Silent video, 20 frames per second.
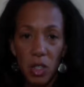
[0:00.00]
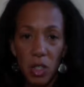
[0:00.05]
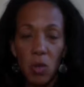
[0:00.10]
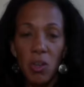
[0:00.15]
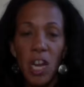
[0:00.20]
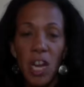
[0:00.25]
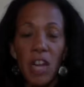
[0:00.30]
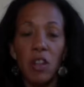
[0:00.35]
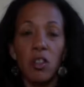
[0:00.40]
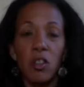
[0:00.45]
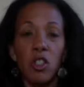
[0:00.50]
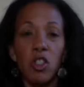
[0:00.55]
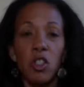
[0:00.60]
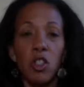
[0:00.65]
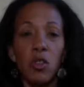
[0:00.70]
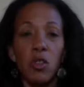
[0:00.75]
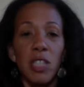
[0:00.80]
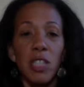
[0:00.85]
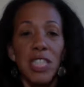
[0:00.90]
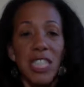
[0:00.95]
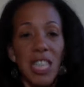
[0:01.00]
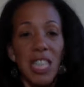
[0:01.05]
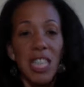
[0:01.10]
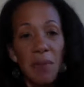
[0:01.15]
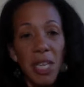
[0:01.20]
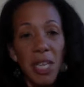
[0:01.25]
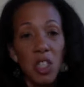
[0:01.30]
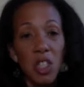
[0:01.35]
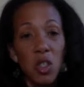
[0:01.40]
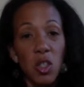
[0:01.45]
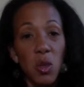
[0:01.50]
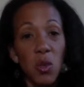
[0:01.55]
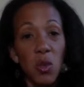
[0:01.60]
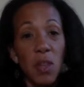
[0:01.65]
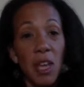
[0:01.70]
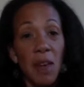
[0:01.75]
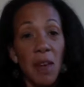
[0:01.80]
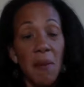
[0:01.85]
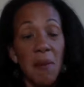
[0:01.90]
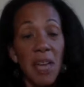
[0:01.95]
So not only do you see me do
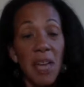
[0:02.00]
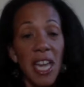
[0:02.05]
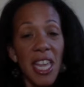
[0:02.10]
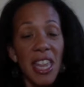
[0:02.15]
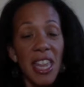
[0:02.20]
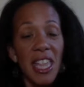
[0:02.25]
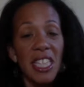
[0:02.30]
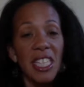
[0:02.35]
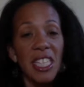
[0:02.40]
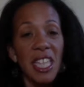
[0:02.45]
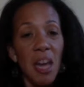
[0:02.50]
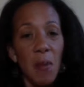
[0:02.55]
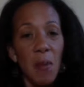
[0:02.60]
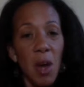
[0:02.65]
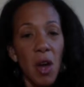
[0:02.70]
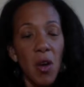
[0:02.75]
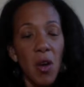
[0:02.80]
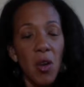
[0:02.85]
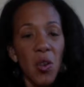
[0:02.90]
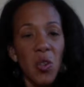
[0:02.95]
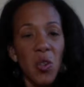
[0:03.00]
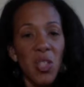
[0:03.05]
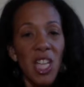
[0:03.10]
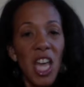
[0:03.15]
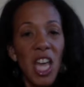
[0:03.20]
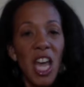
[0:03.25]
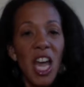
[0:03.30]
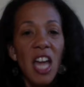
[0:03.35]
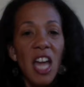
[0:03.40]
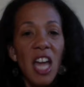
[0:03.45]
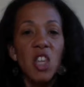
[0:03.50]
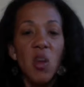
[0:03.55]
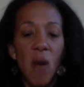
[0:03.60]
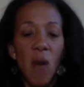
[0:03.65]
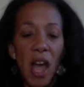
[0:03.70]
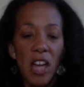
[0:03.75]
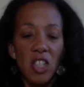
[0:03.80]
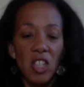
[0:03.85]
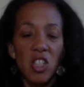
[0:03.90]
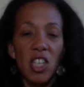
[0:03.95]
them in the demos, you
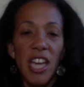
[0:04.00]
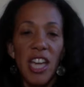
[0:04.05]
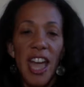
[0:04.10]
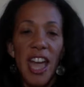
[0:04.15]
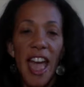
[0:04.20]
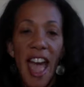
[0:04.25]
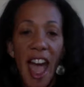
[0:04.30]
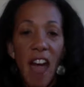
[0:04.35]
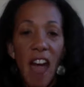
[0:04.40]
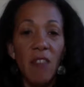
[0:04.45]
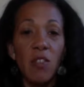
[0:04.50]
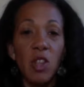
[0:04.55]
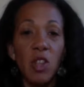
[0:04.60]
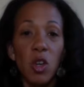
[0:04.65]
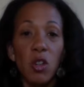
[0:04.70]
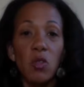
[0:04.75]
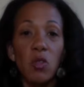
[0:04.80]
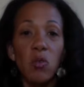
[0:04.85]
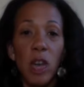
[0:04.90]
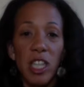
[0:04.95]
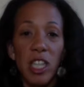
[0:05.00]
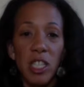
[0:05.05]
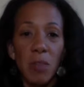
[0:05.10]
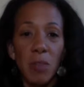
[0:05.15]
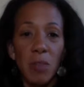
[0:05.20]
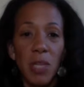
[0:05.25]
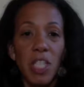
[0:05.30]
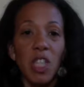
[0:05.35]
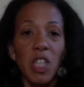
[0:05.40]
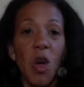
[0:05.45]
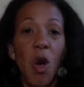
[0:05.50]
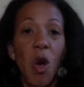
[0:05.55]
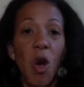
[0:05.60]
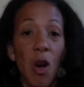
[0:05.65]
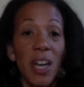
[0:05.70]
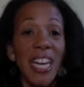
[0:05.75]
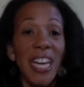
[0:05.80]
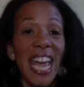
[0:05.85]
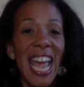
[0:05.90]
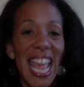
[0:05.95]
actually have those recipes
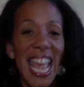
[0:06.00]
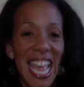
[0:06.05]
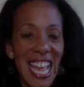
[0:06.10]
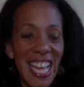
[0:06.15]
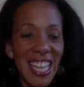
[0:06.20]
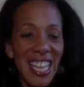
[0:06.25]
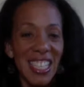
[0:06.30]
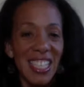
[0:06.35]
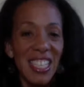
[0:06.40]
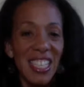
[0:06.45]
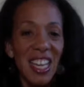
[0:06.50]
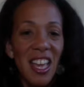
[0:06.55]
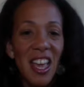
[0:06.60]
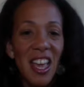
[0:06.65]
on hand.